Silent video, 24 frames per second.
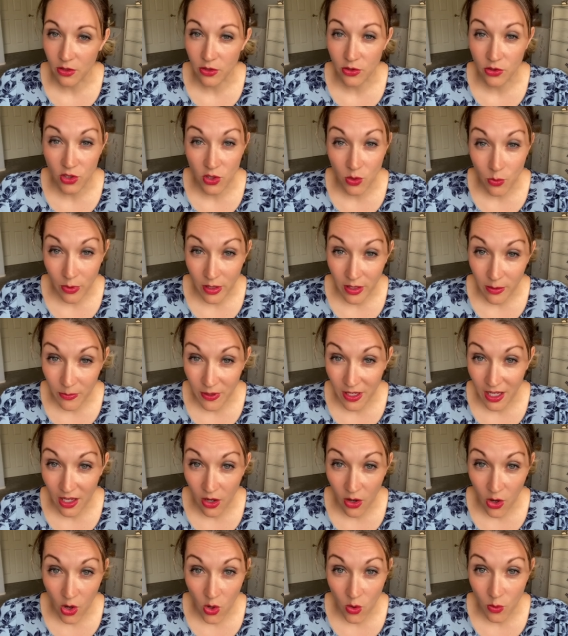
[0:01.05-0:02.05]
Do you want to be at
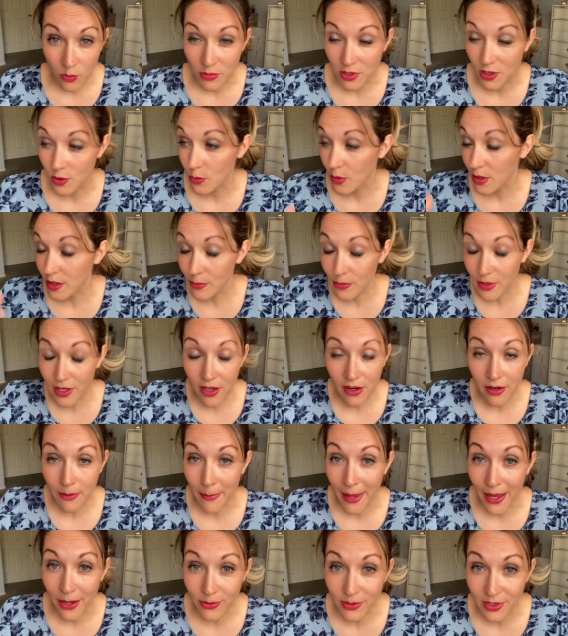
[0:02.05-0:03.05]
home? Do you want to be on a
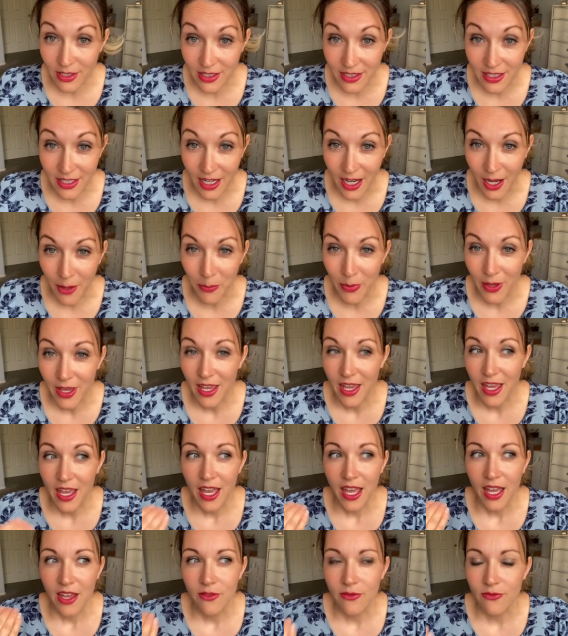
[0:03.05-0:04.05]
mountaintop?
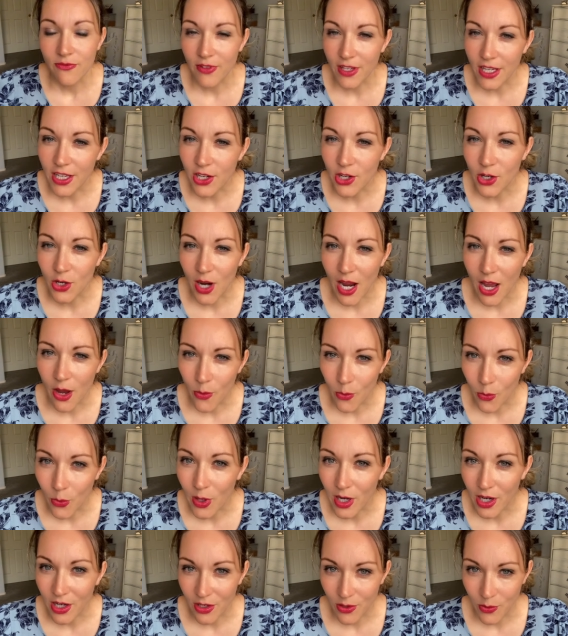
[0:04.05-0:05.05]
Figure out
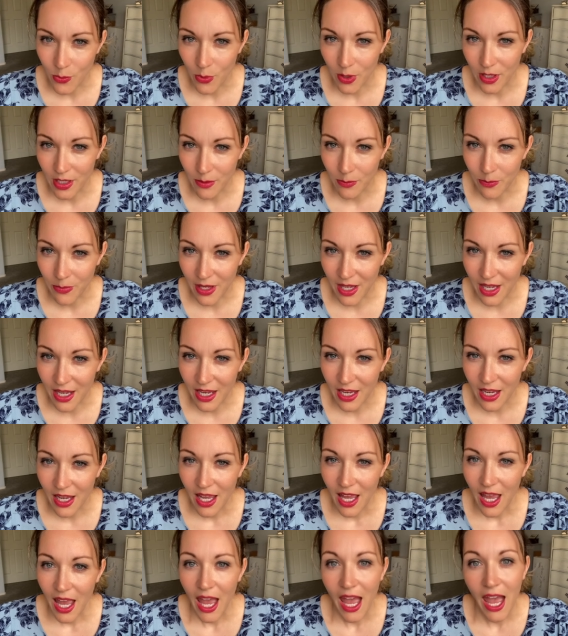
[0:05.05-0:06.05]
where you want to be
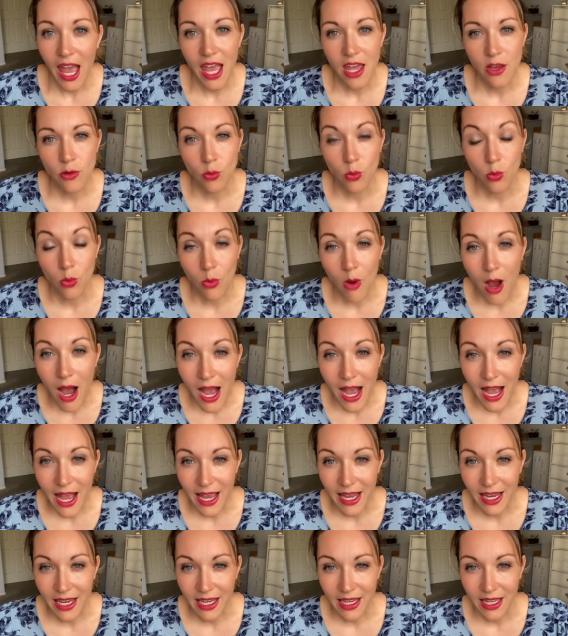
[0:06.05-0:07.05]
and
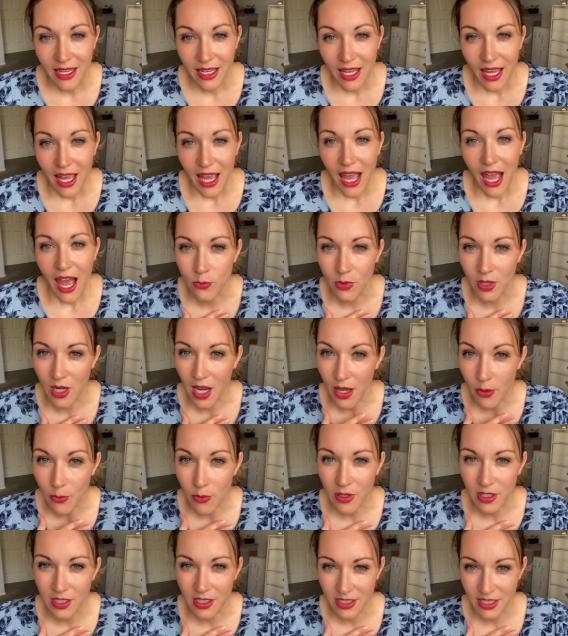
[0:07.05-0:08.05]
why. When I
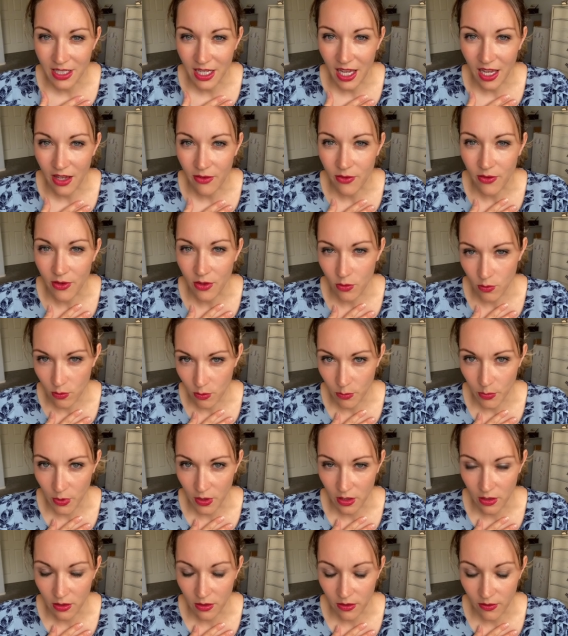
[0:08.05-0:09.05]
wanted to have a home
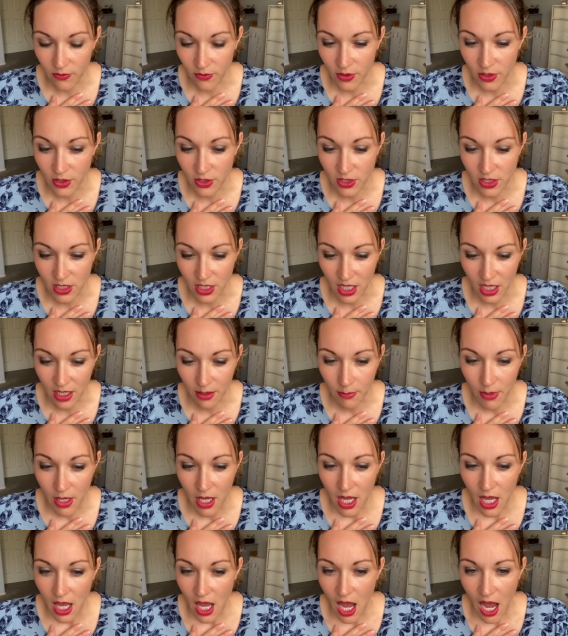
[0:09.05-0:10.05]
birth the first time,
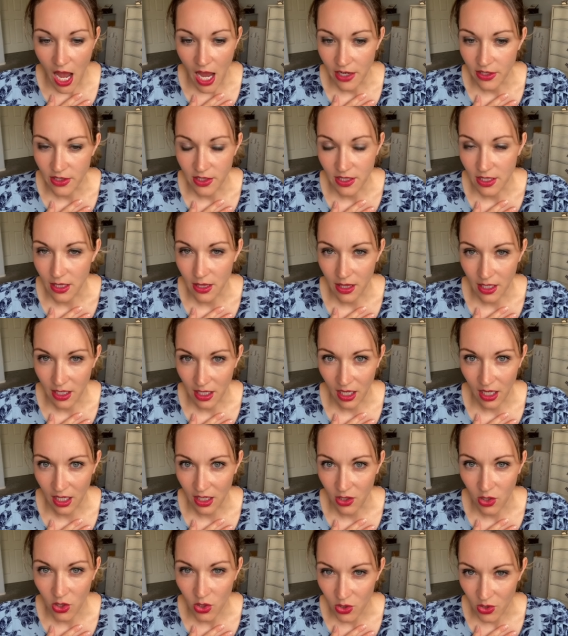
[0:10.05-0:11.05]
I just didn't think I
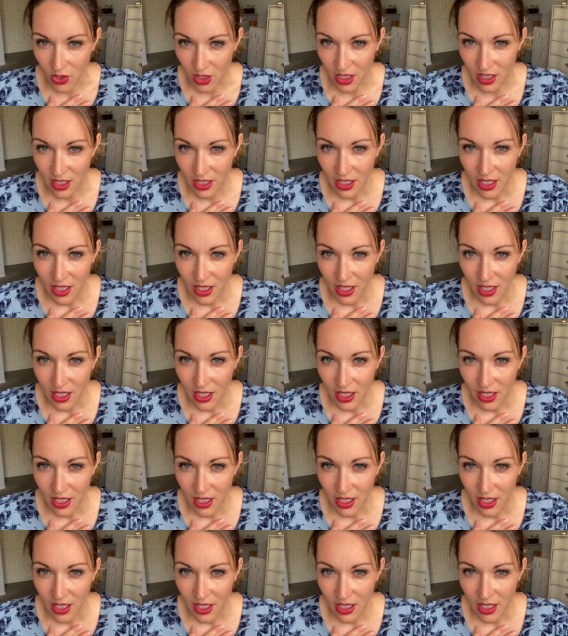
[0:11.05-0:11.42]
could.